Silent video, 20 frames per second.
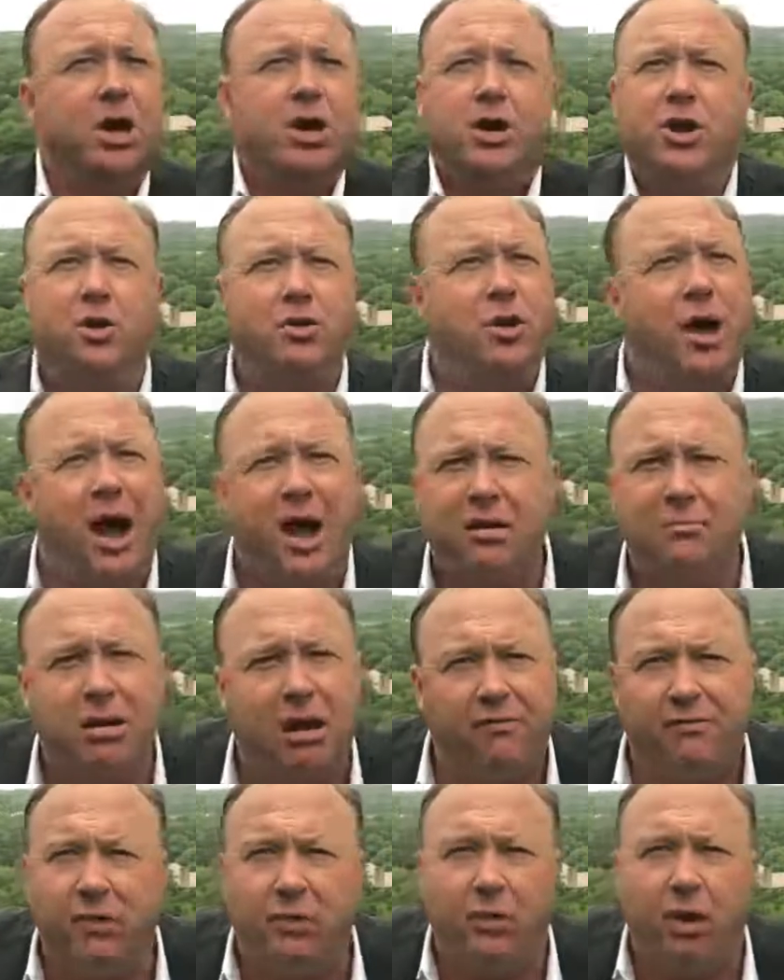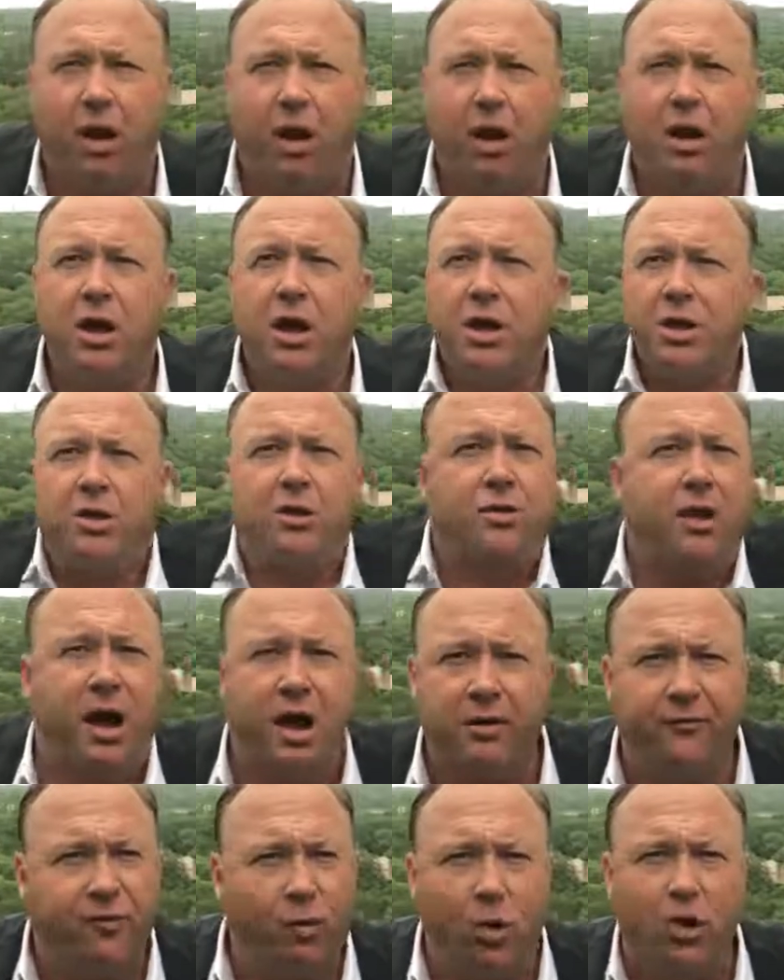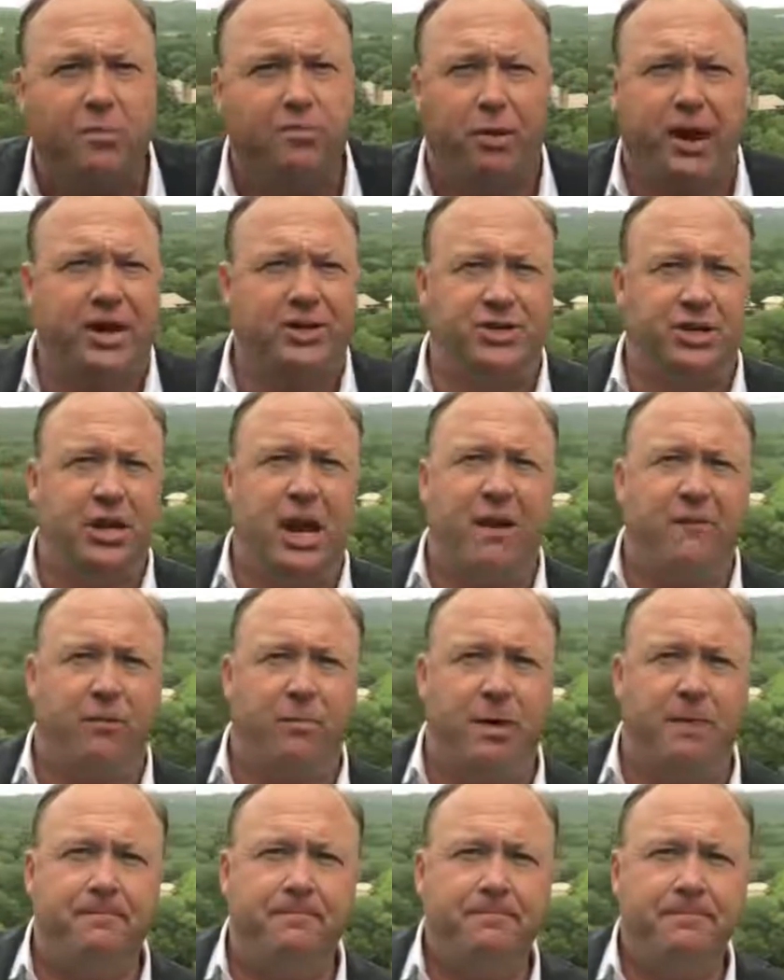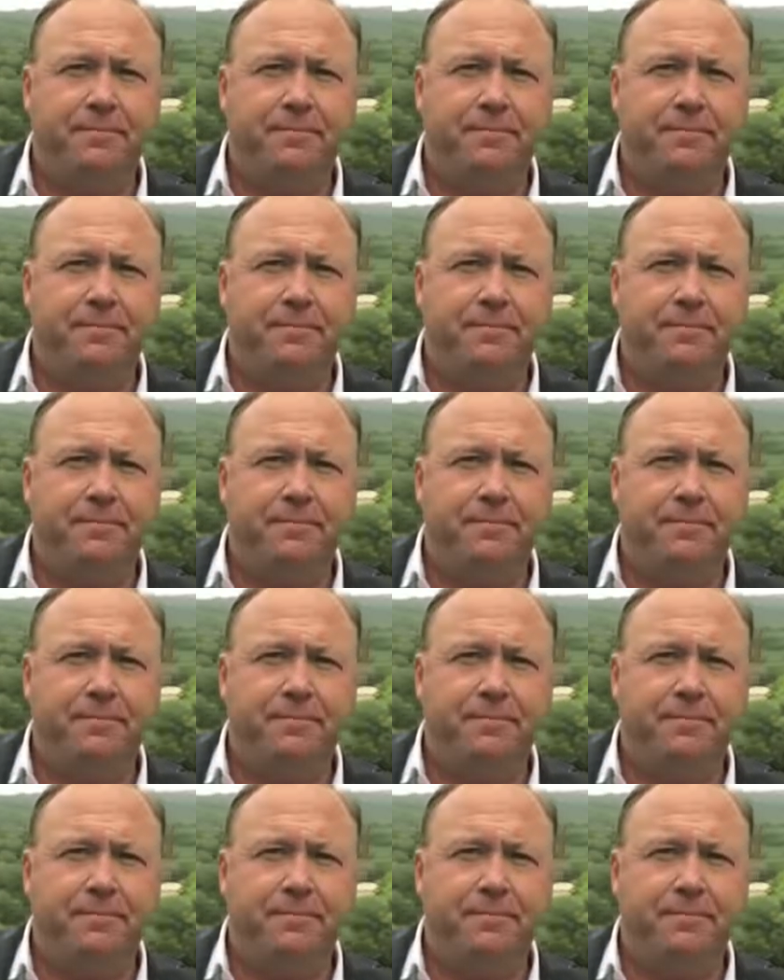You're not above the law. You're not a fourth branch of government.